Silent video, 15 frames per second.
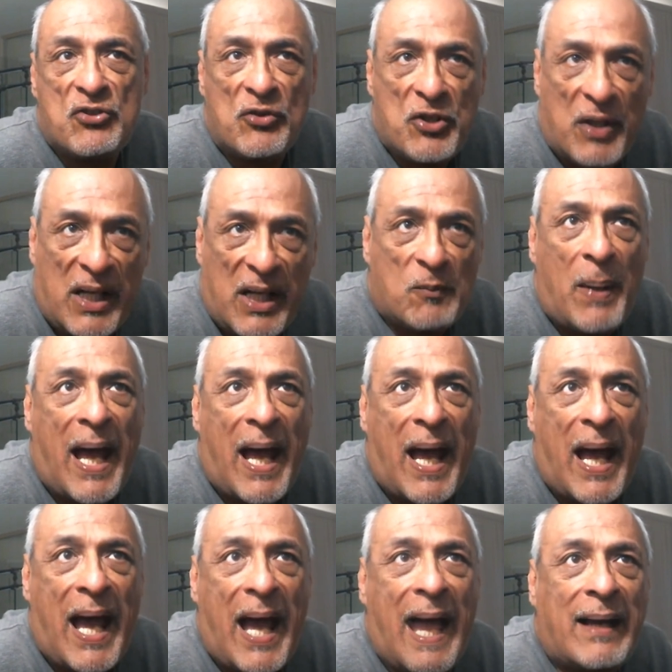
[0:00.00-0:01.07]
He's
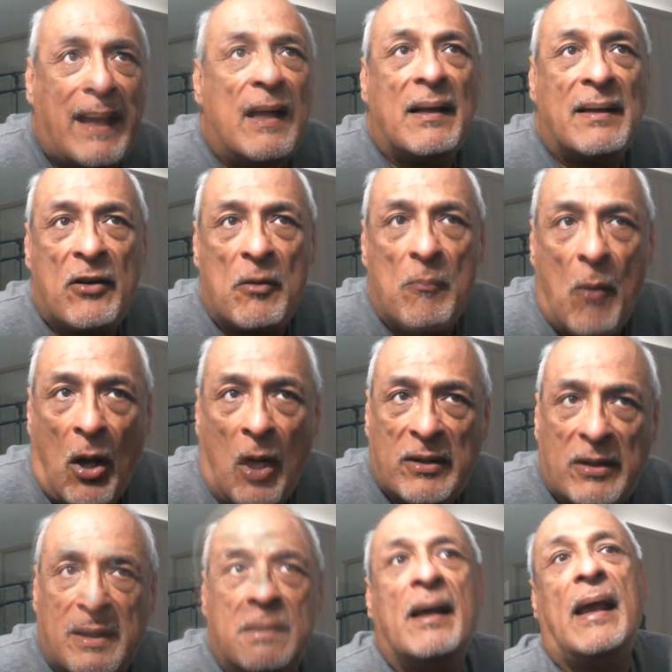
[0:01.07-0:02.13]
back. Leonard
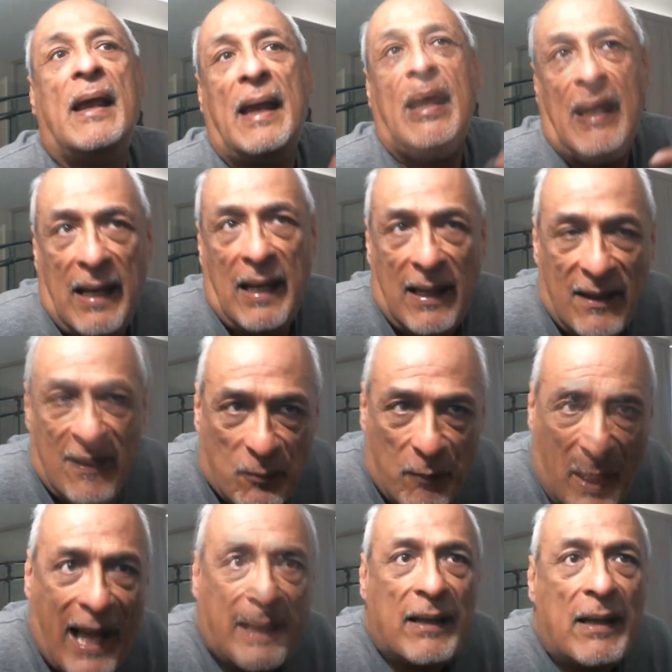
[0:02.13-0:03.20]
Maltin, he's
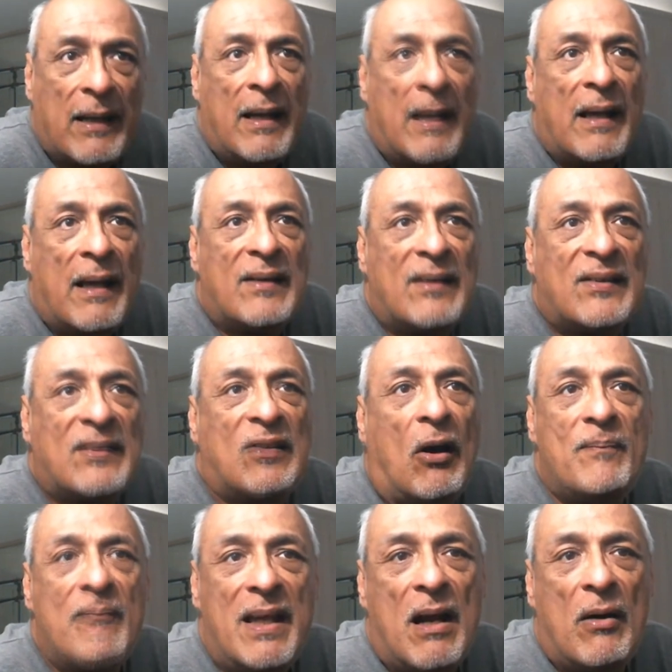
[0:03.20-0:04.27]
back. So
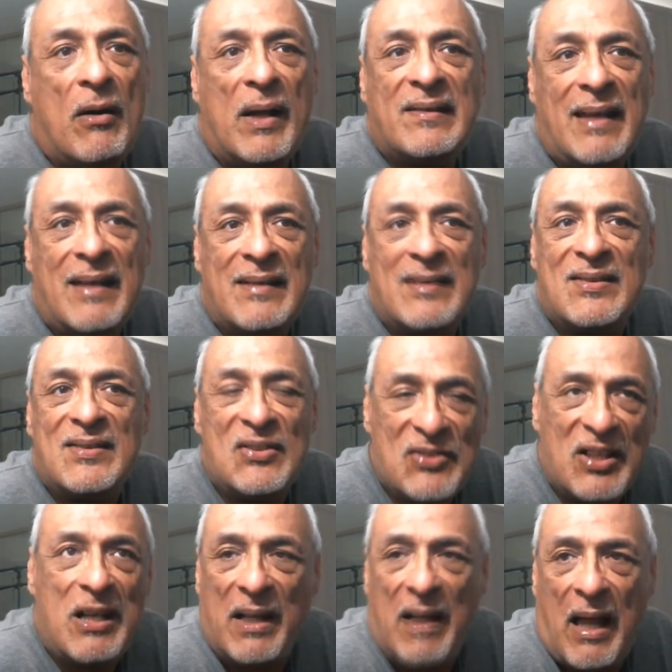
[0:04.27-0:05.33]
you know, it's it's just going to
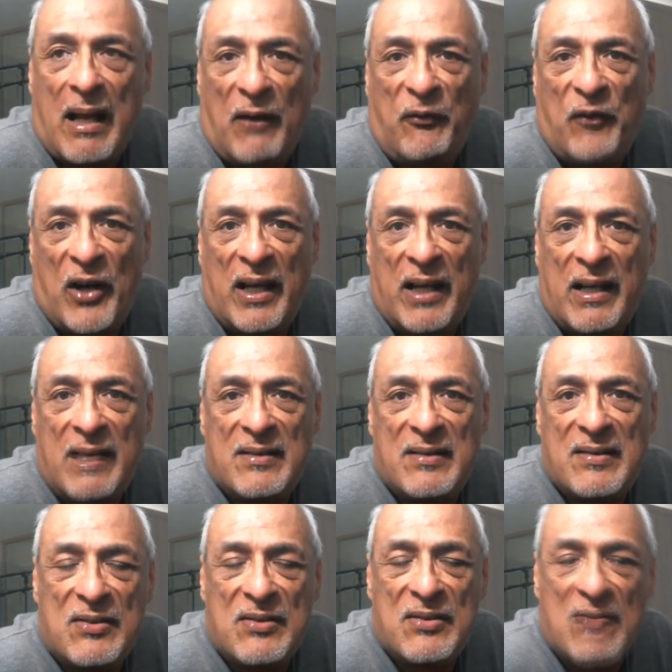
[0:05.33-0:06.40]
be a lot of fun. It's a,
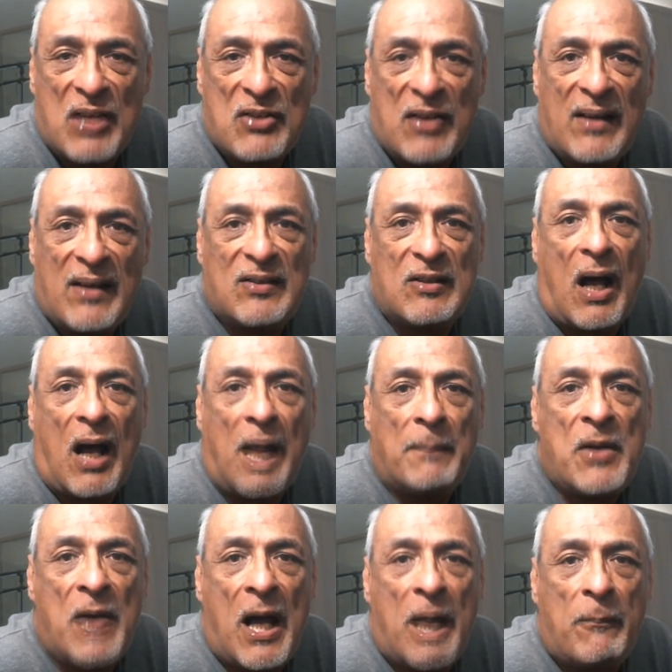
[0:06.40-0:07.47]
a chance to to
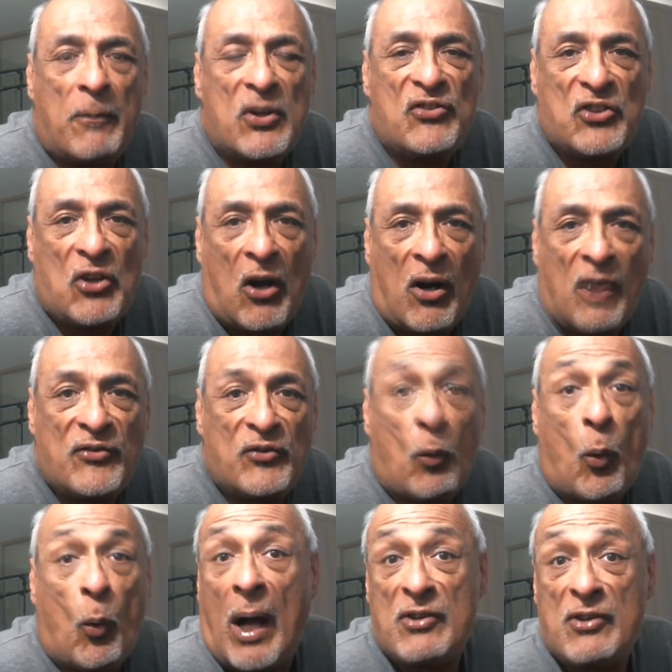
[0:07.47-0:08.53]
hobnob with the stars,
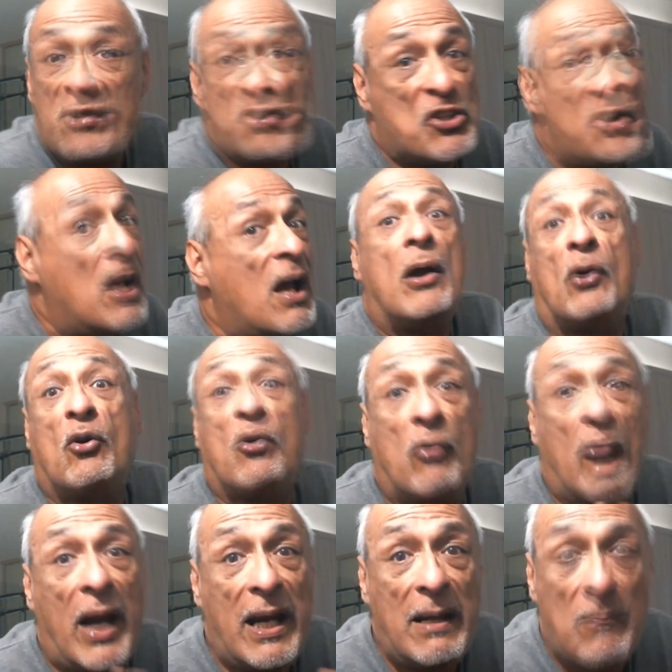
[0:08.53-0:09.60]
watch
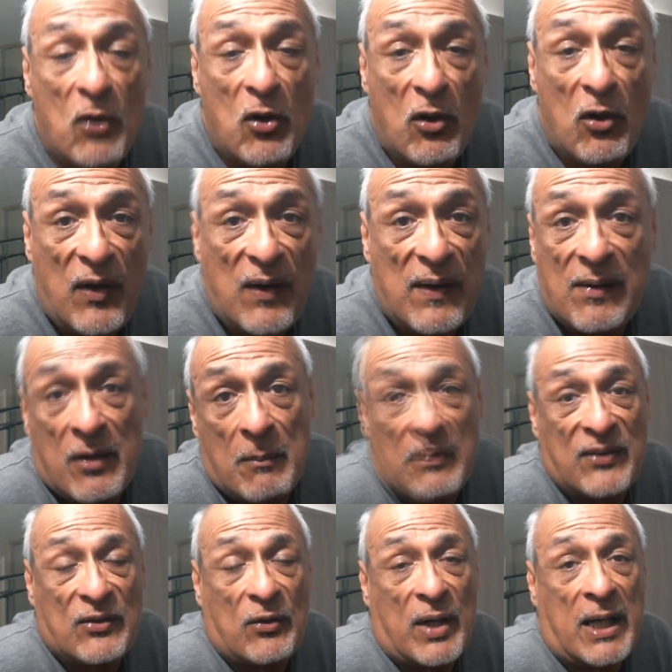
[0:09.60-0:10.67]
great movies on the
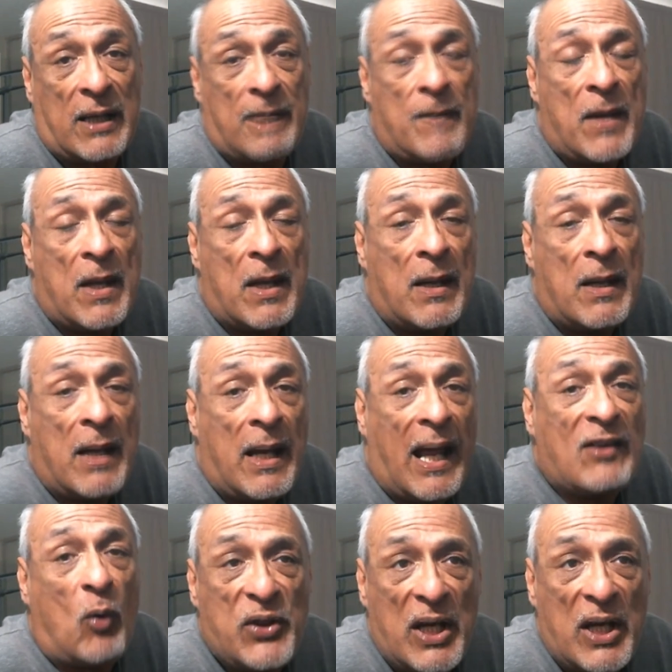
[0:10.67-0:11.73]
big screen. It's
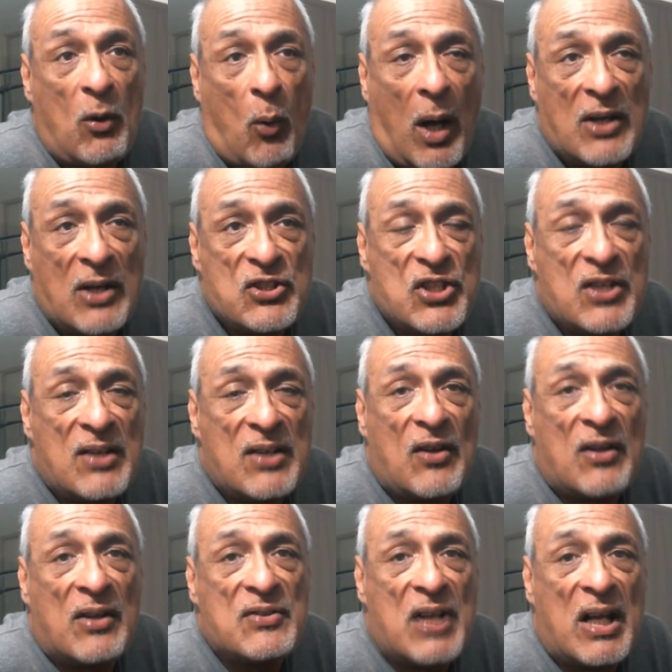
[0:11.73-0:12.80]
one thing to watch things on
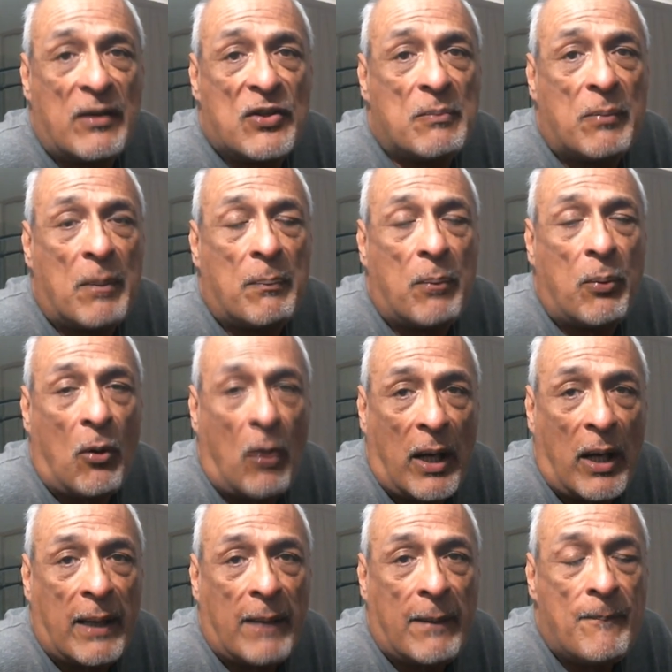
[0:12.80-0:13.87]
television, but
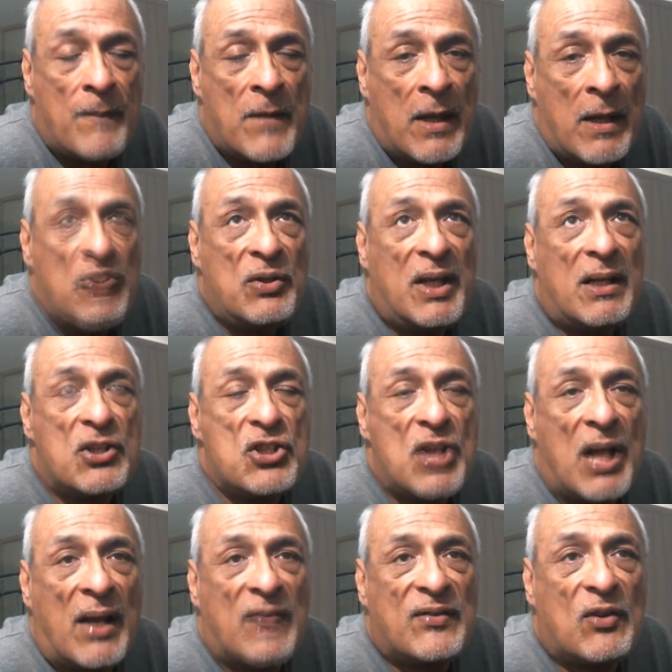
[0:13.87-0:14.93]
boy, when you get a
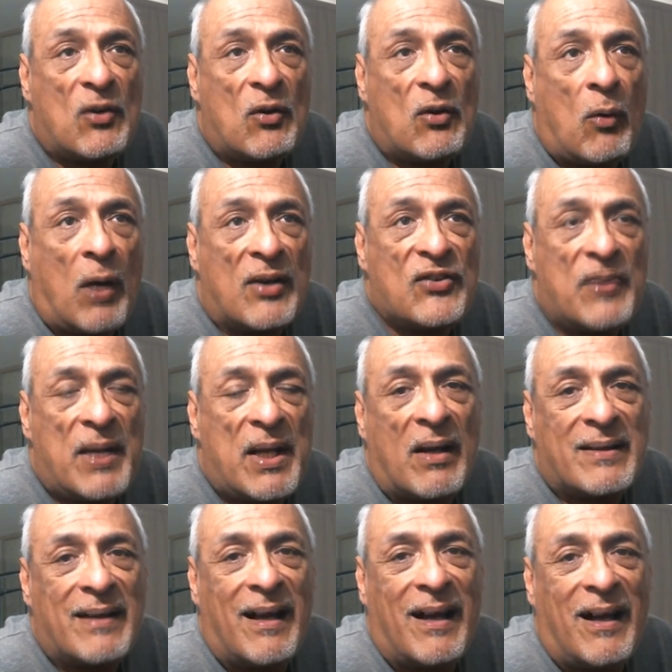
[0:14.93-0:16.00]
chance to watch something
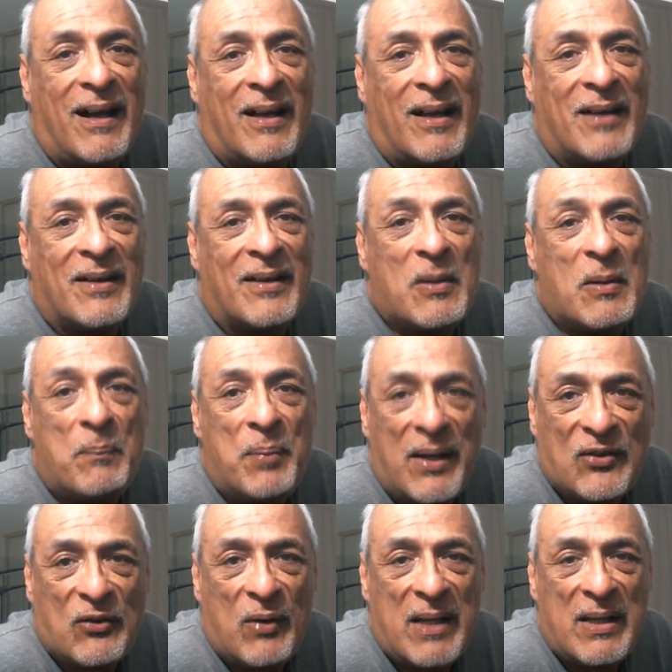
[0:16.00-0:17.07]
on uh, on the big
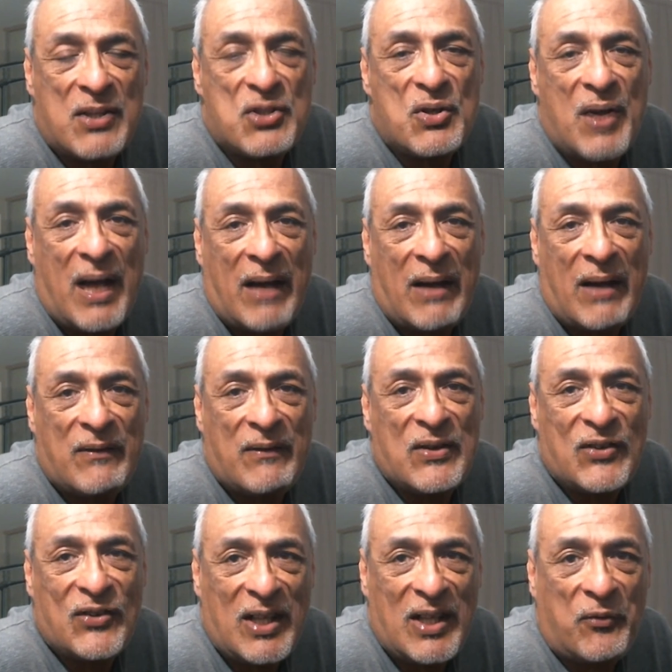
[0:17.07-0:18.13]
screen that you haven't
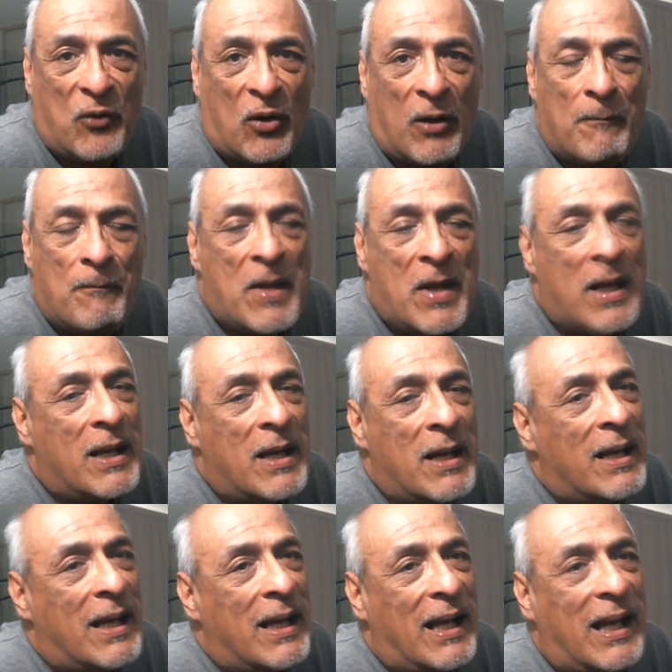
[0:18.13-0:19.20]
seen before,
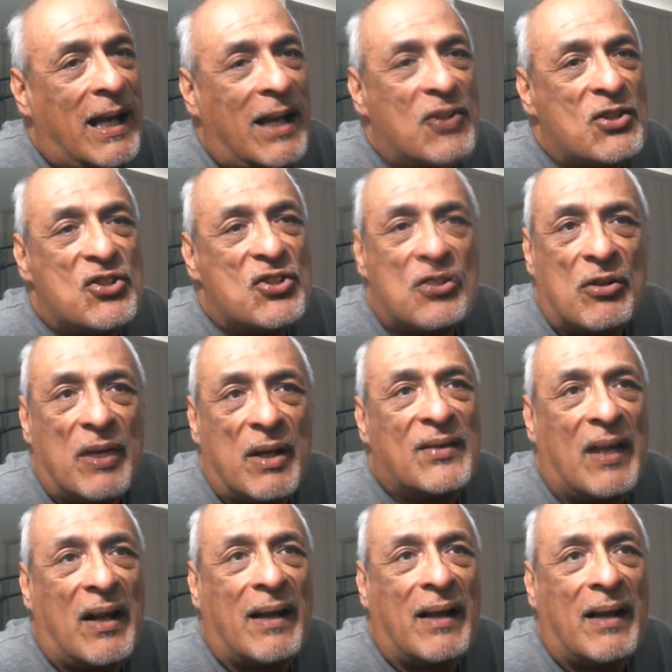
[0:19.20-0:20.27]
yes, sure is a
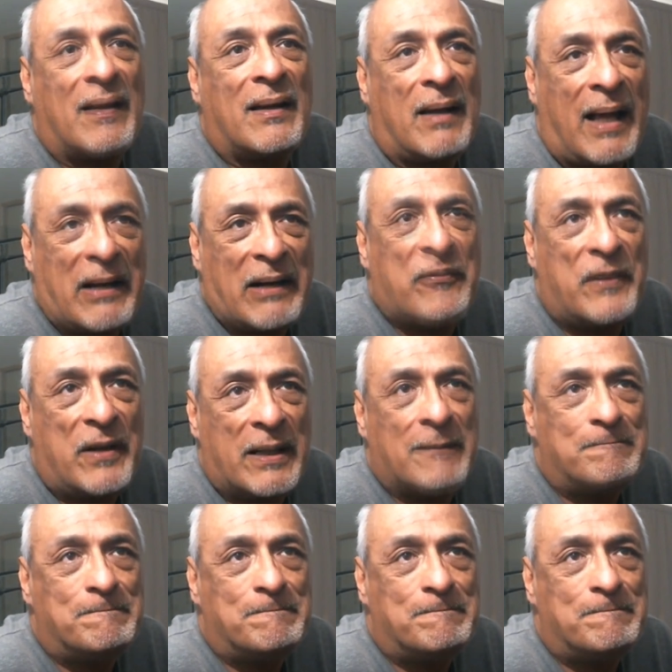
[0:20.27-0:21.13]
yeah. lot of fun.